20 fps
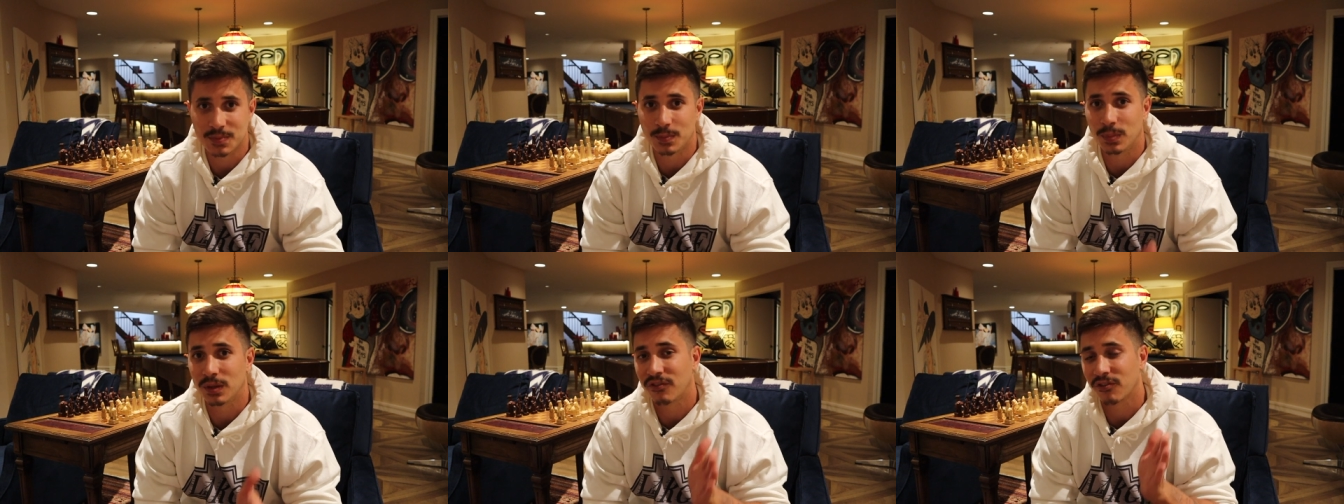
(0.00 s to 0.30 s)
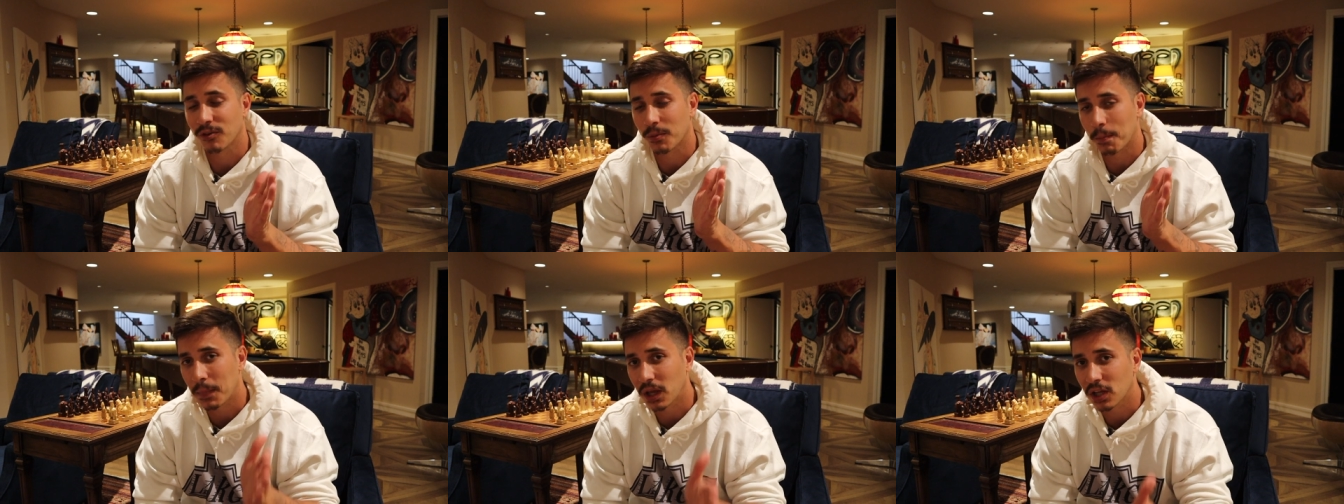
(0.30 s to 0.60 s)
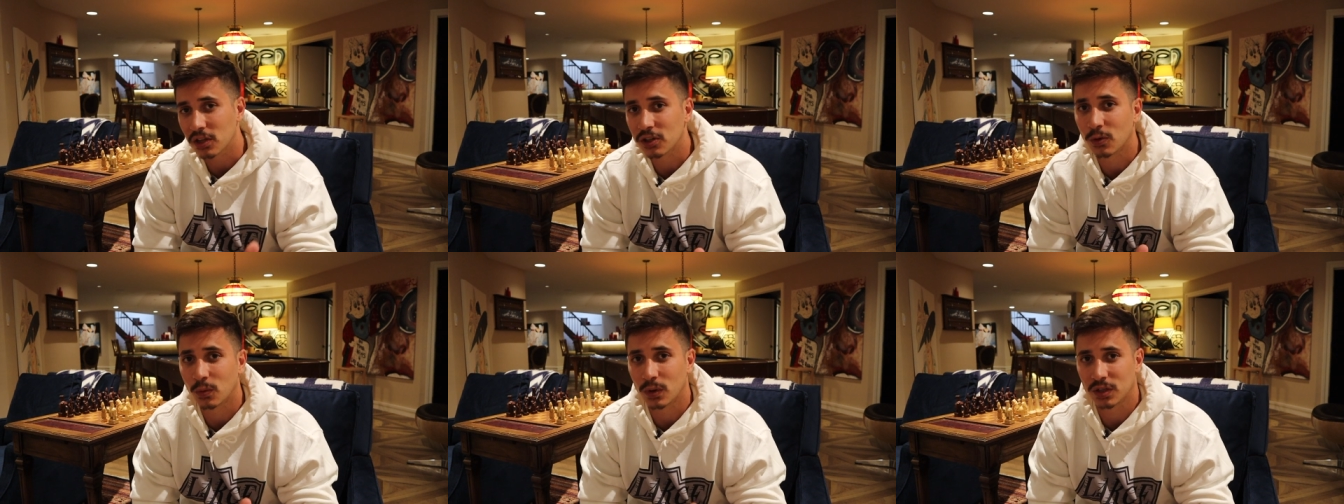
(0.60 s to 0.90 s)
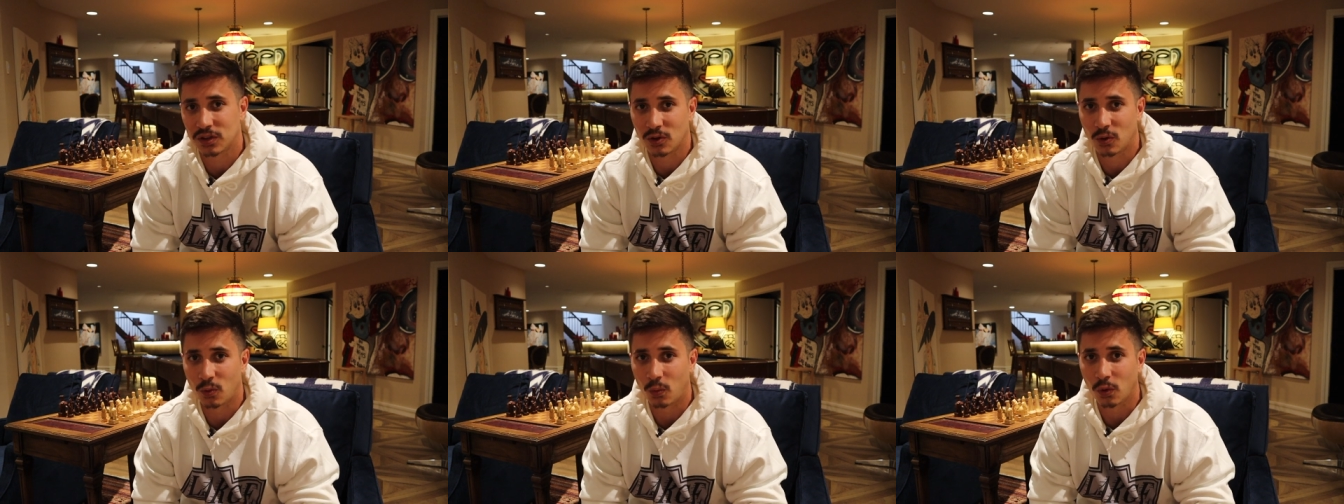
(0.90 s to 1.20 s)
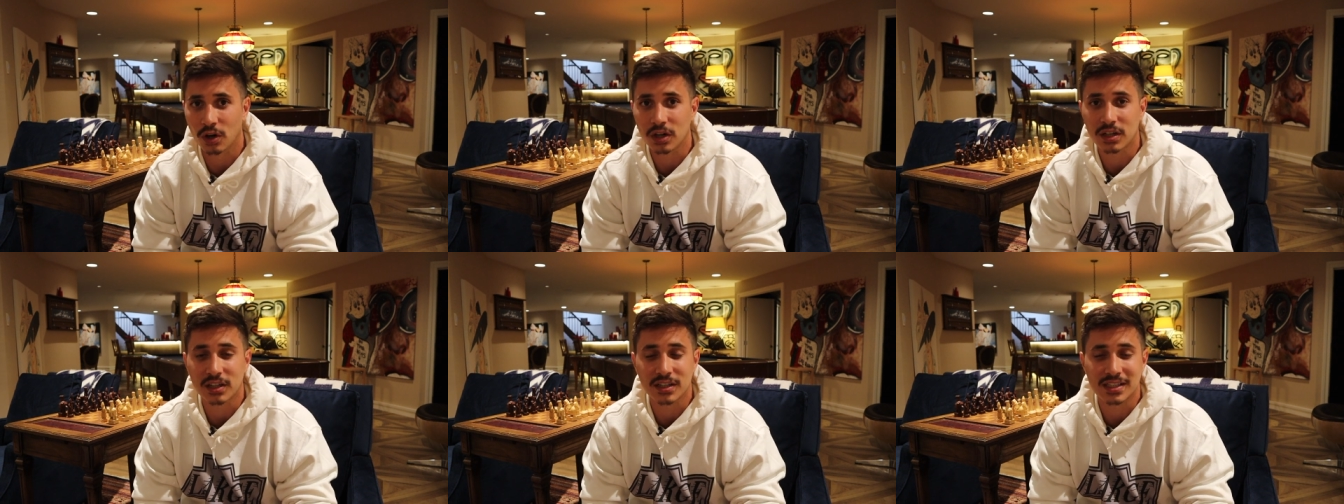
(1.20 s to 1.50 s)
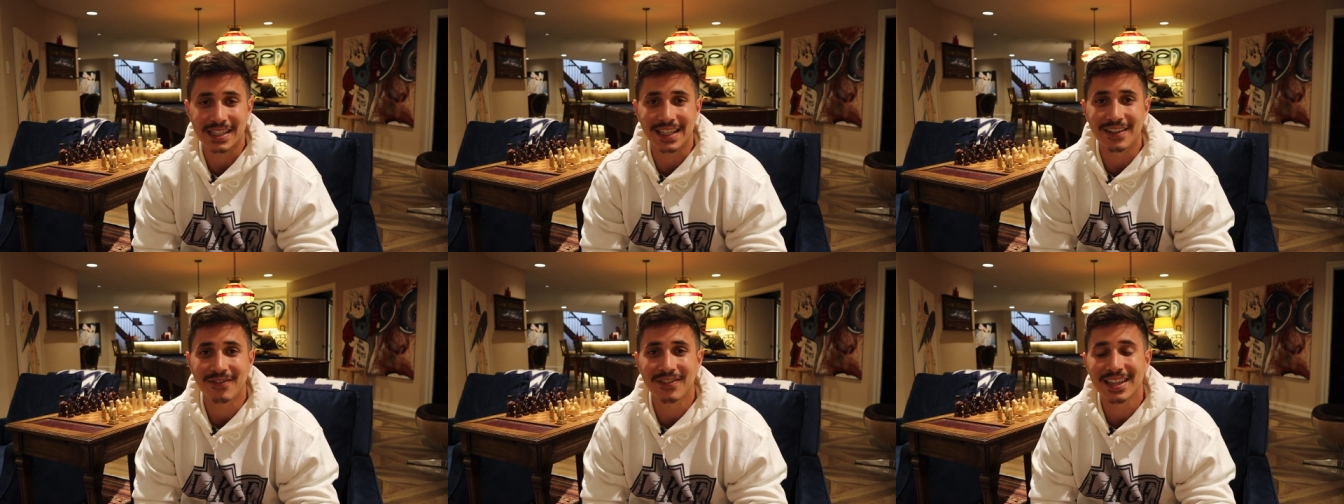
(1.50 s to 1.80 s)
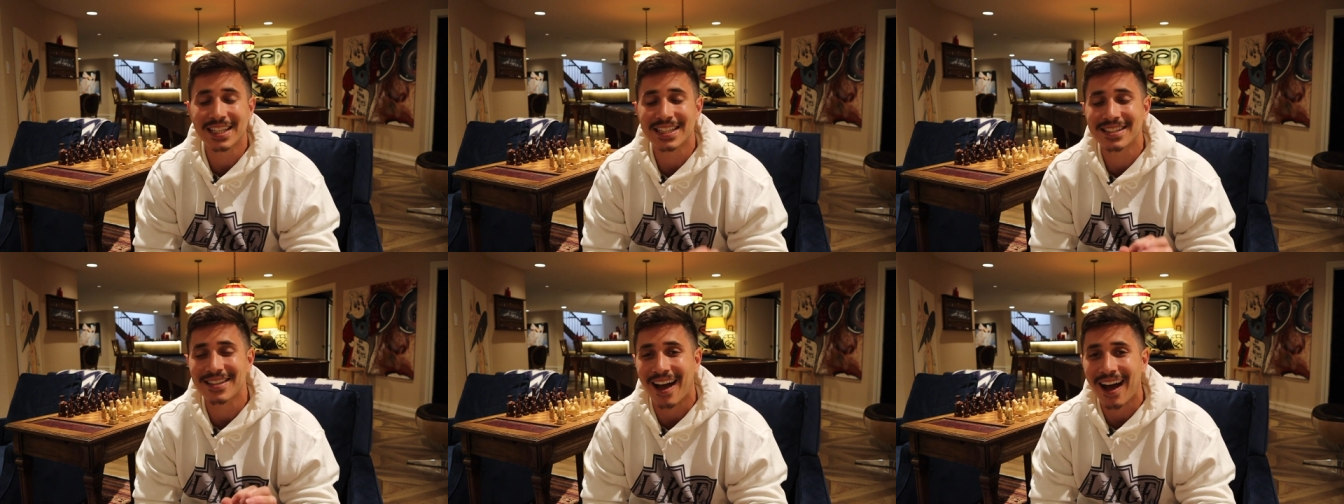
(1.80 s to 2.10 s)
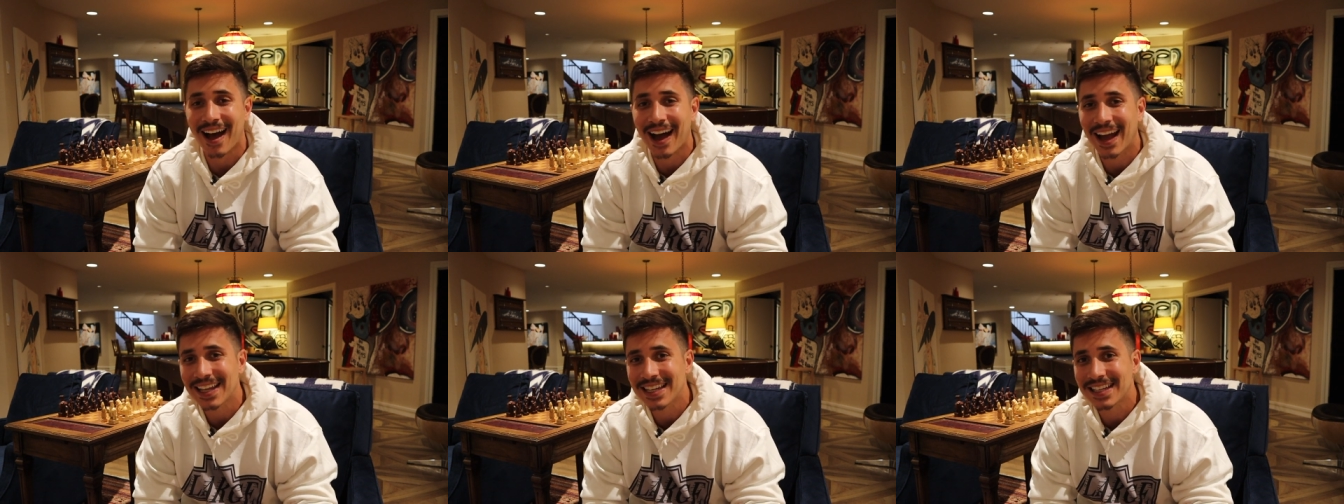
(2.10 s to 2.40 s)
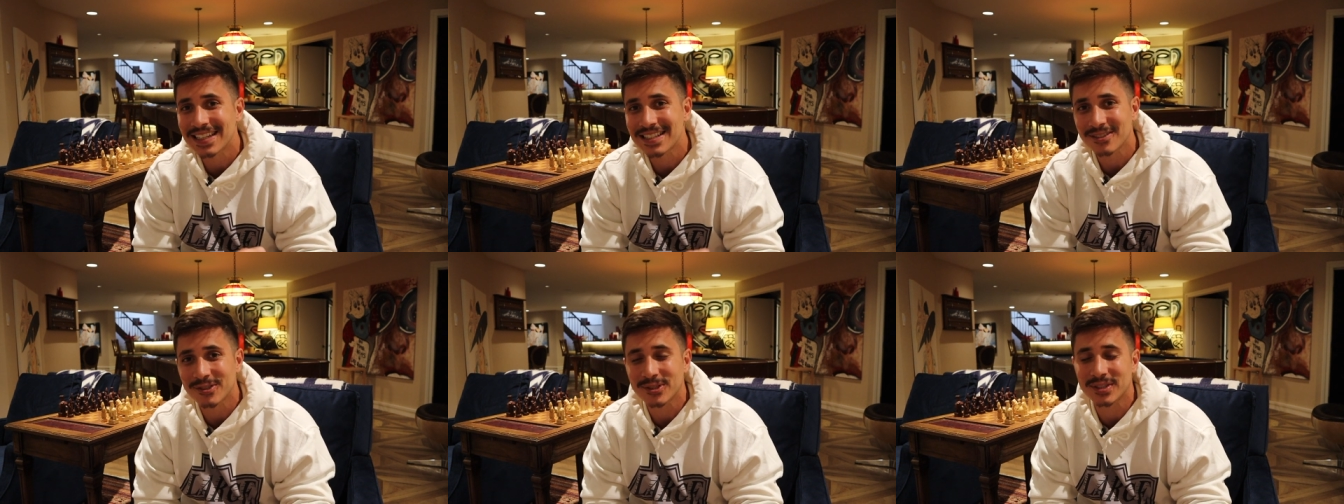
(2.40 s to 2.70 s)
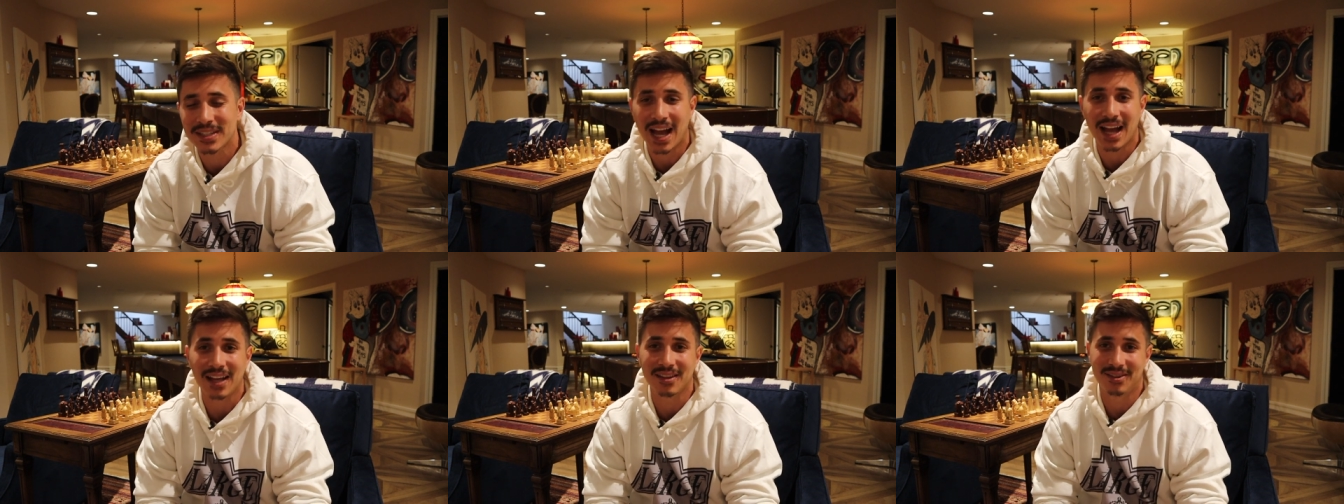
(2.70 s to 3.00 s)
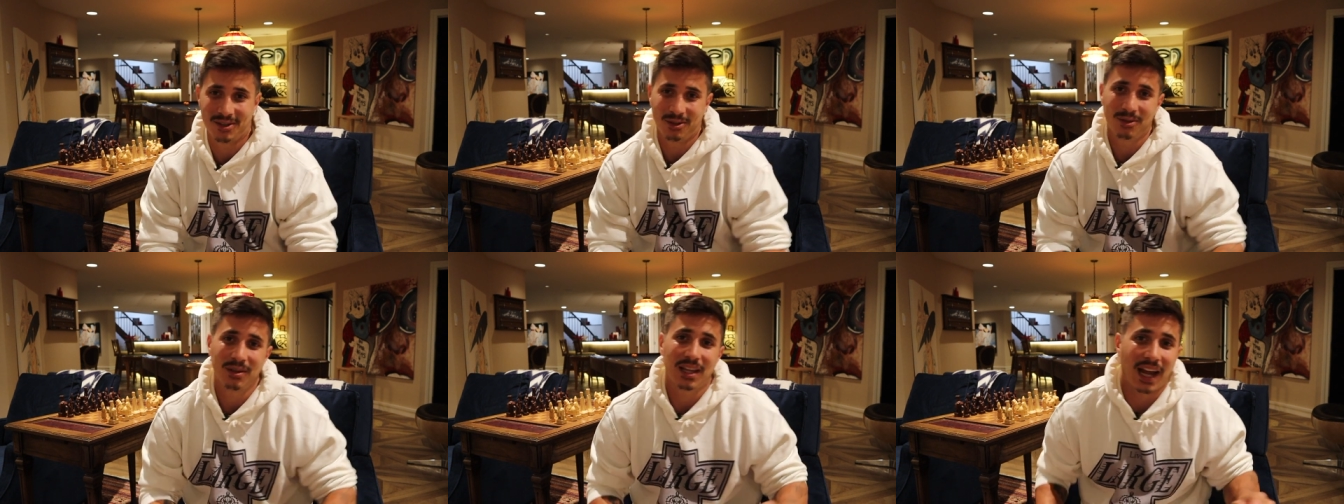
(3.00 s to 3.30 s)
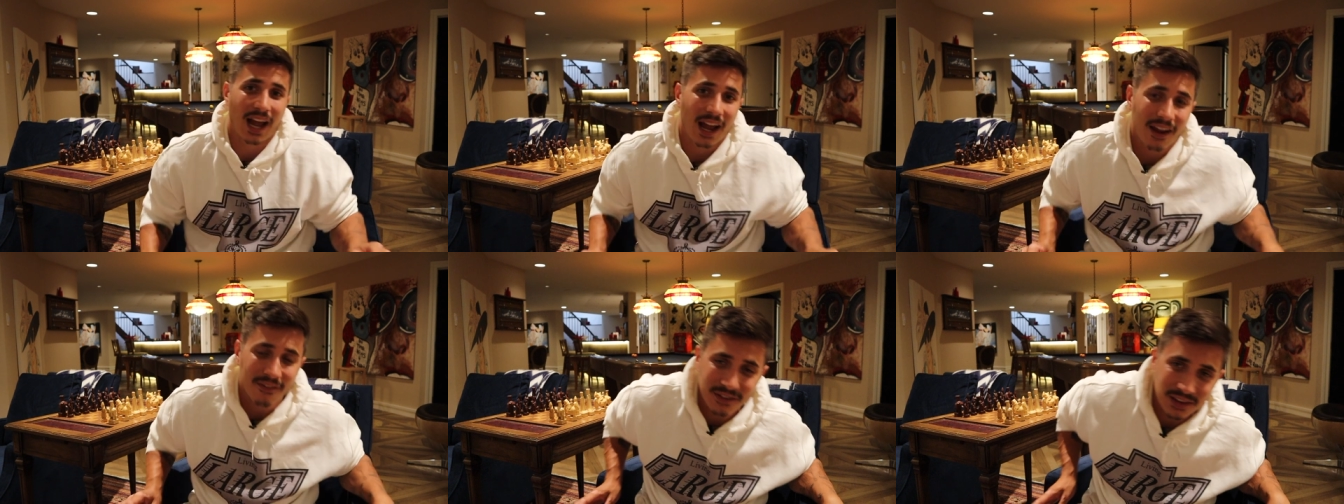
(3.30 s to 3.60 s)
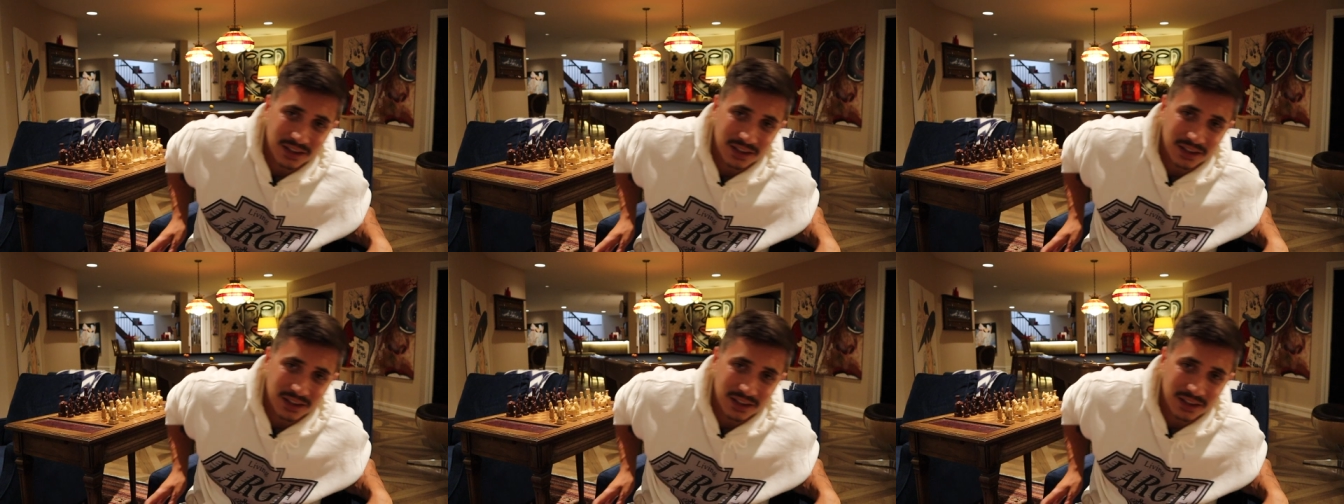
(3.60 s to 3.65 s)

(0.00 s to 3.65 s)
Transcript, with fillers: be familiar with their work, because even the tiniest little tattoo, like I have